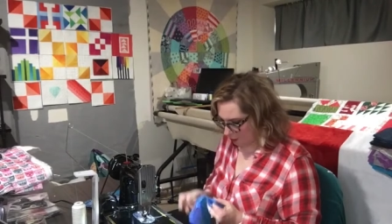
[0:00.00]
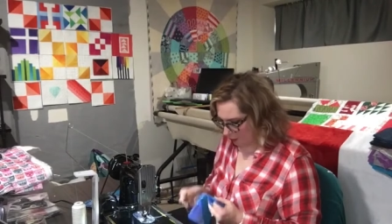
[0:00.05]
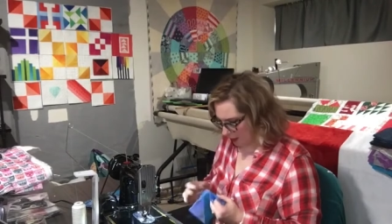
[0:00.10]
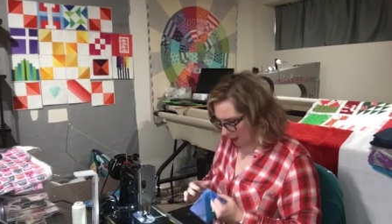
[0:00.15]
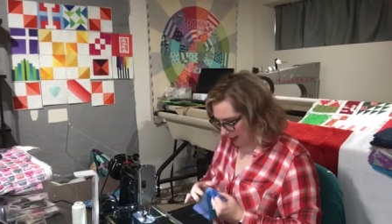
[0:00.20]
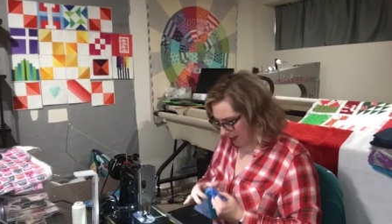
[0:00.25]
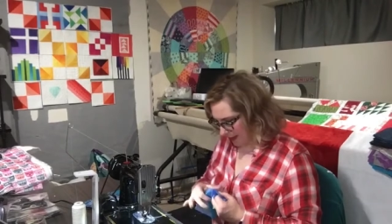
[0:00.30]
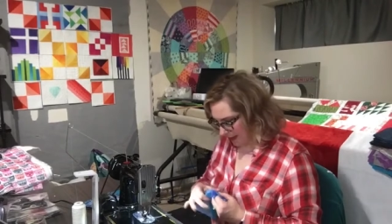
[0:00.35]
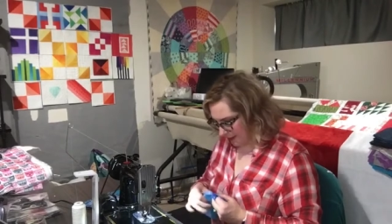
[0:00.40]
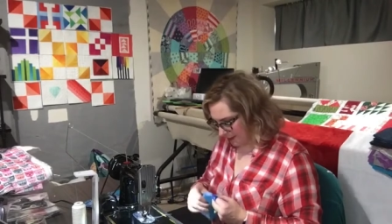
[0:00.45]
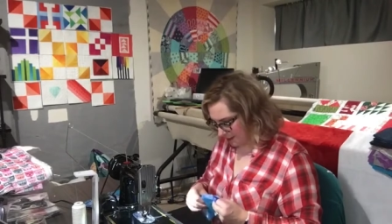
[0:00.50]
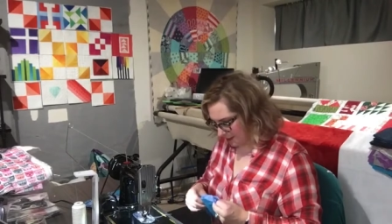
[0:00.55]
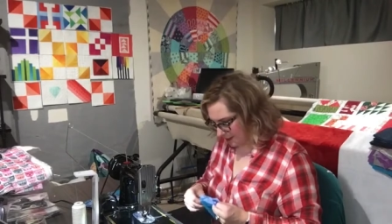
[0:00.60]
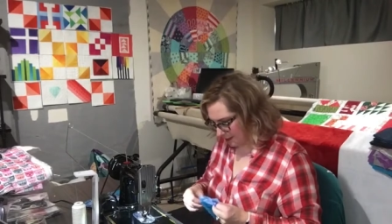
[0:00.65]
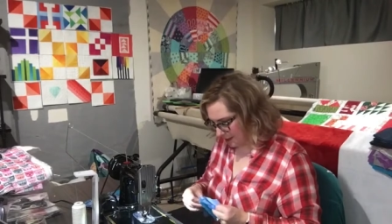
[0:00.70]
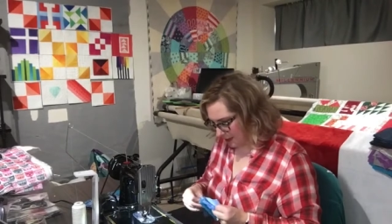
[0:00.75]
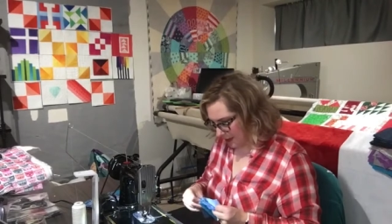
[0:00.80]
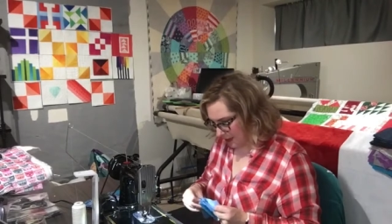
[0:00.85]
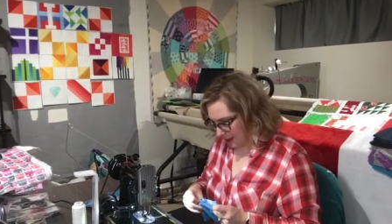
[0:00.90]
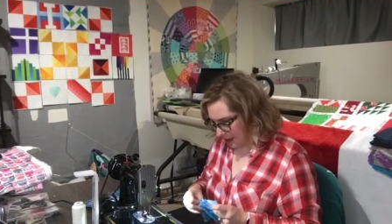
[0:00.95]

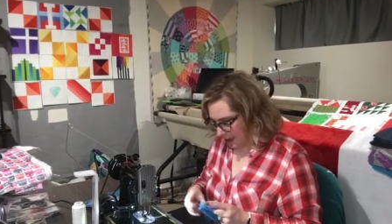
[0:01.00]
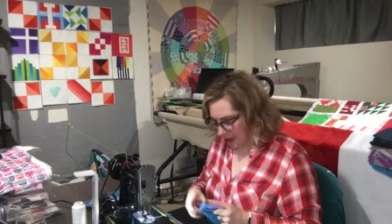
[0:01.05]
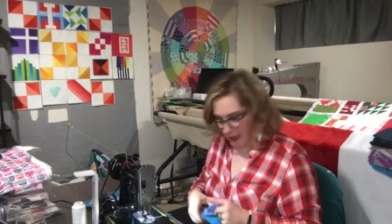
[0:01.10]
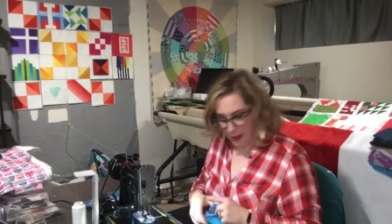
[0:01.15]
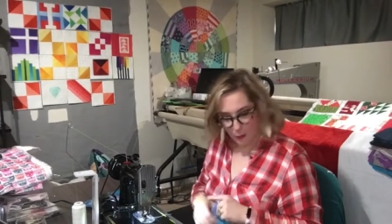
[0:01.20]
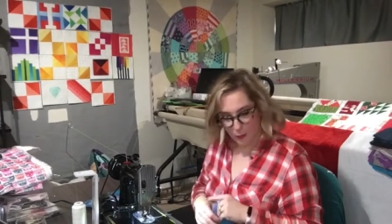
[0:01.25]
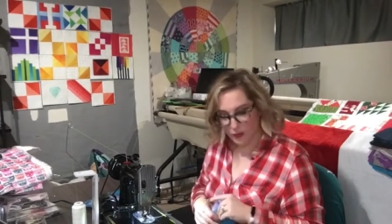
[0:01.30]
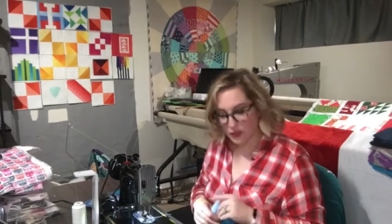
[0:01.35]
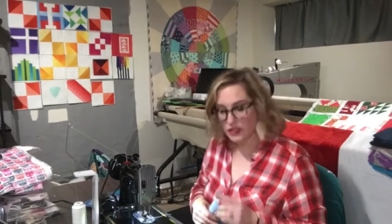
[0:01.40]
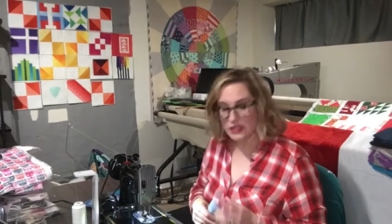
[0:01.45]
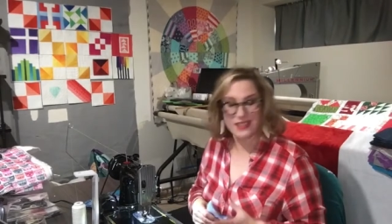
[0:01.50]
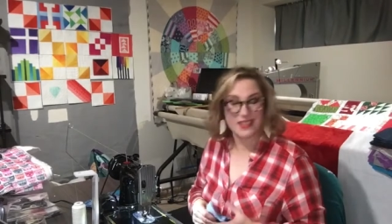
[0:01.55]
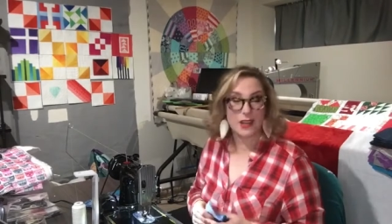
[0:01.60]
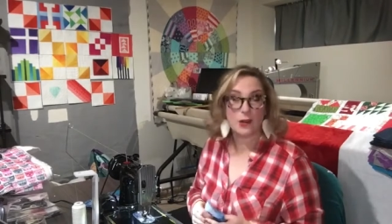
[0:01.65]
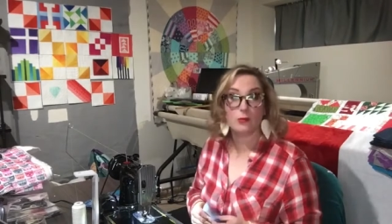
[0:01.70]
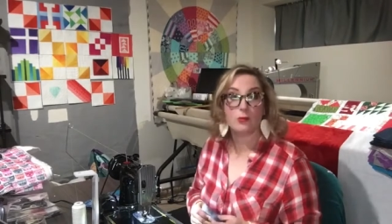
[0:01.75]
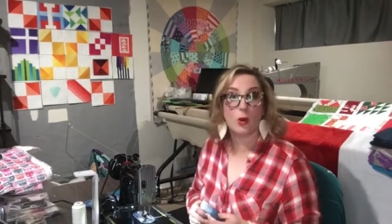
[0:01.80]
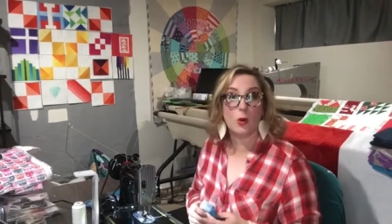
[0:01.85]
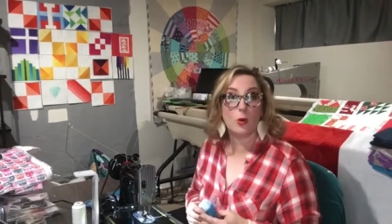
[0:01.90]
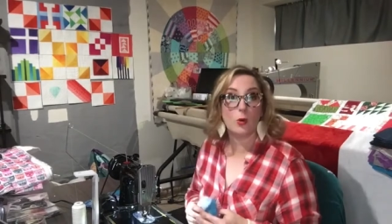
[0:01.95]
guys, and we're just
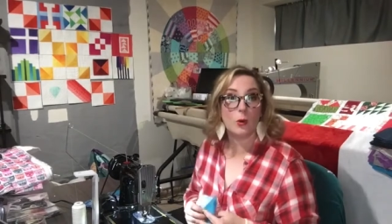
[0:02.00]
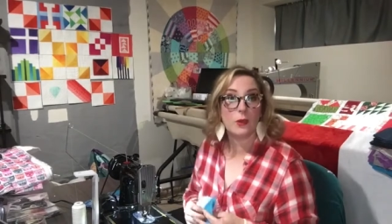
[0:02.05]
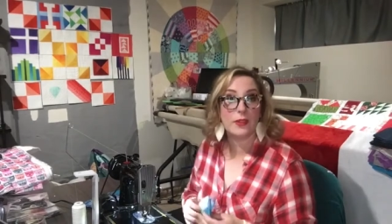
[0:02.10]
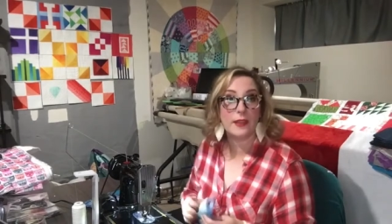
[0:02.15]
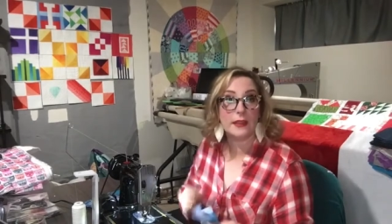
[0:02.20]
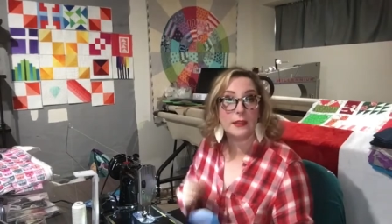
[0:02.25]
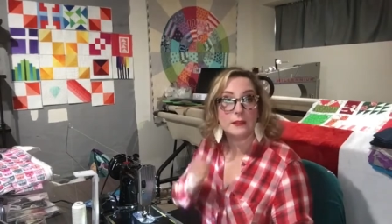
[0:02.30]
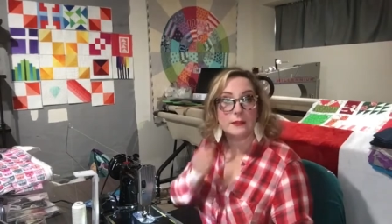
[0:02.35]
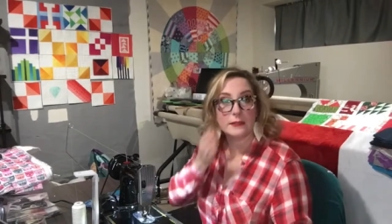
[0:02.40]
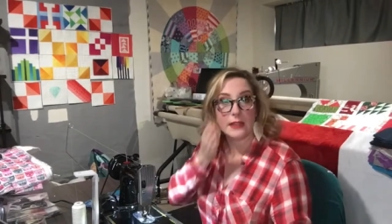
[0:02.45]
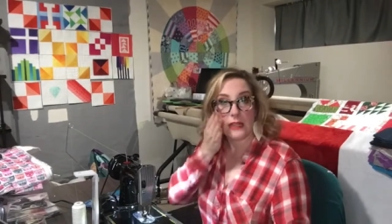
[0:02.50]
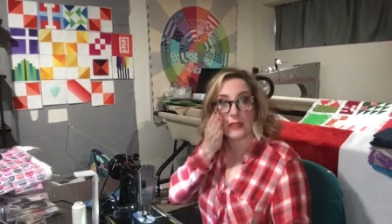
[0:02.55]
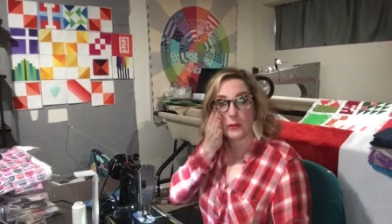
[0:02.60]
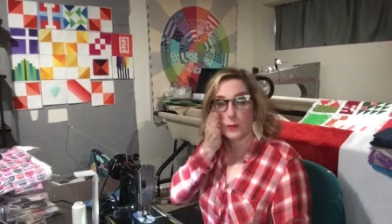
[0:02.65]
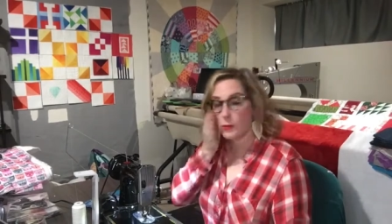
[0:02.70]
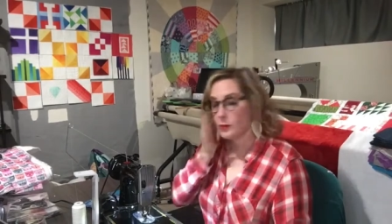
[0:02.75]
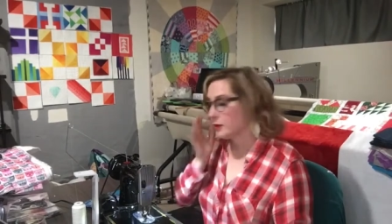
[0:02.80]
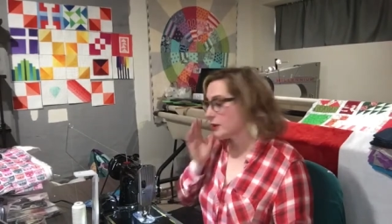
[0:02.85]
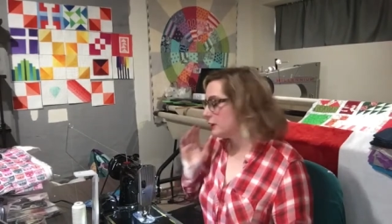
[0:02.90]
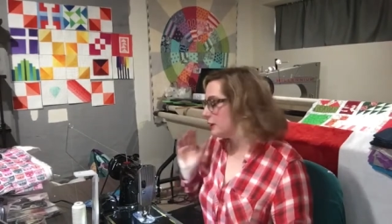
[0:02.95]
gonna roll with it. That's
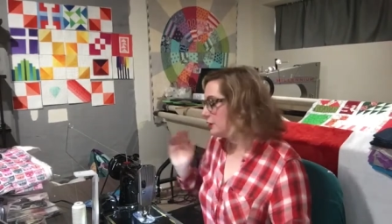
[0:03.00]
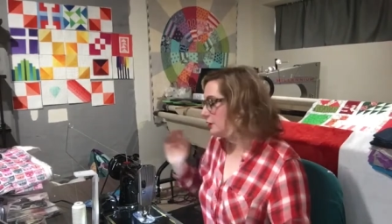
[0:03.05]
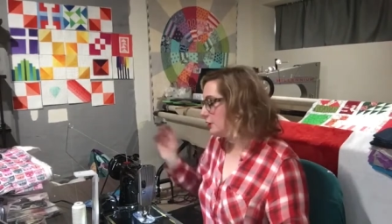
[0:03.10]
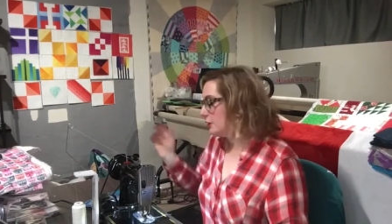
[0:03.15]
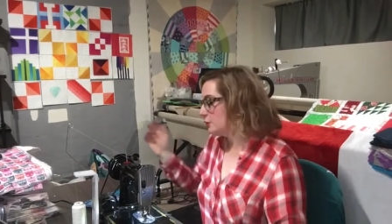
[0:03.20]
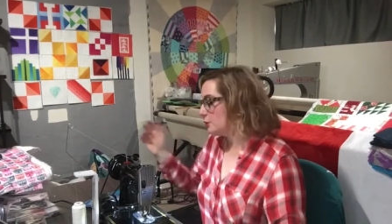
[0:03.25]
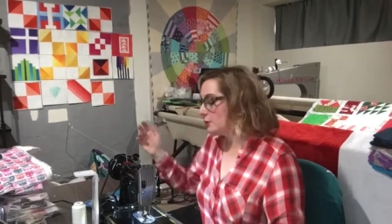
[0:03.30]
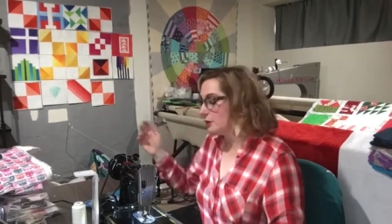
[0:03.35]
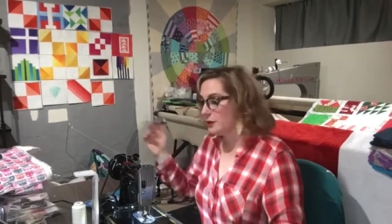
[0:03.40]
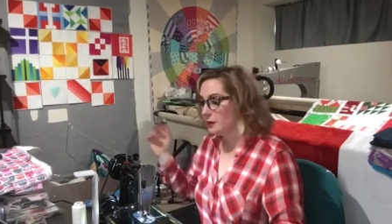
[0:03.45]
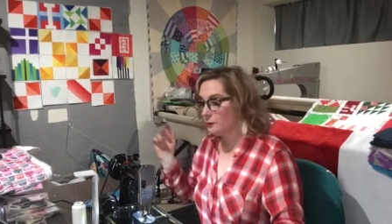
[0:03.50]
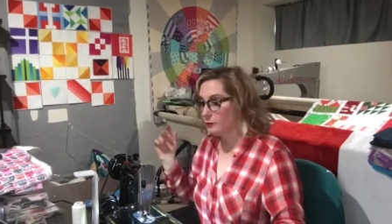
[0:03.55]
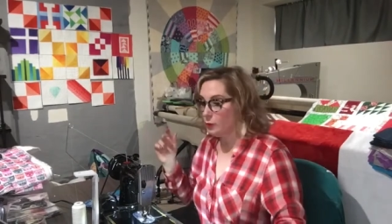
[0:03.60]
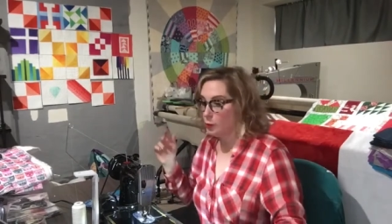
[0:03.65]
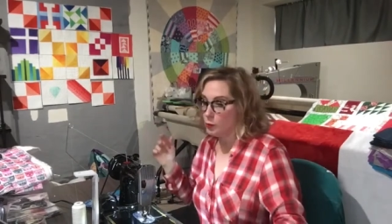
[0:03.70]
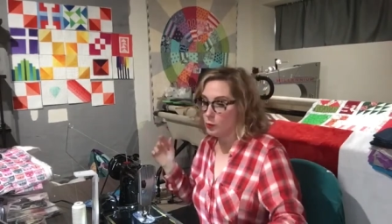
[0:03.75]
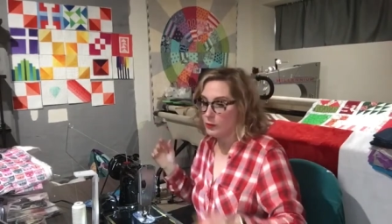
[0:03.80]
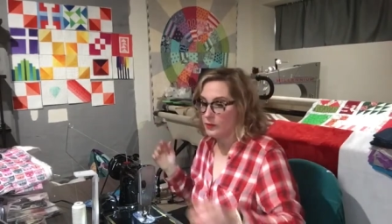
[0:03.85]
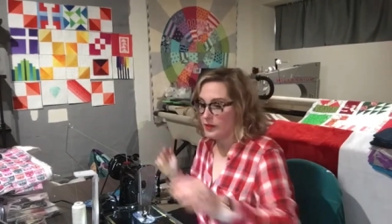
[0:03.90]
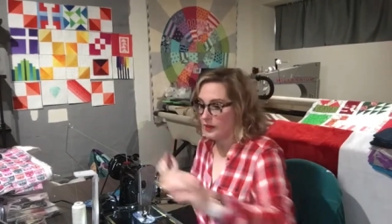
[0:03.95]
what we're gonna do. We're gonna
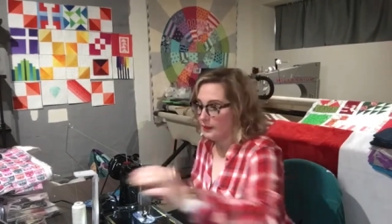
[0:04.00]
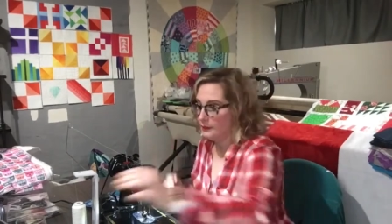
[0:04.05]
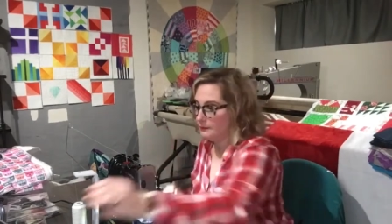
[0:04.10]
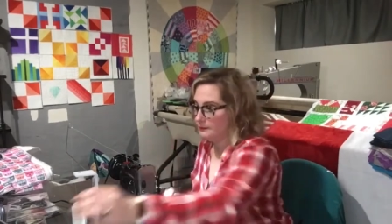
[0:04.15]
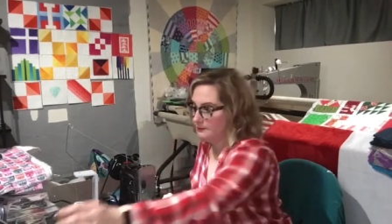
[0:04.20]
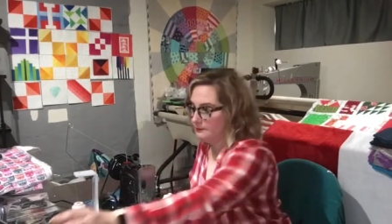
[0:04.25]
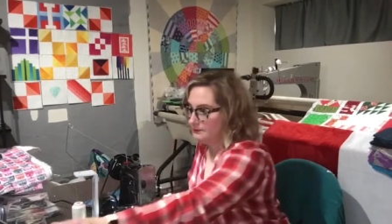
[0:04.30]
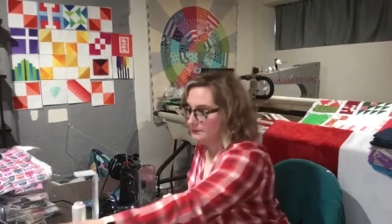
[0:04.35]
roll with it.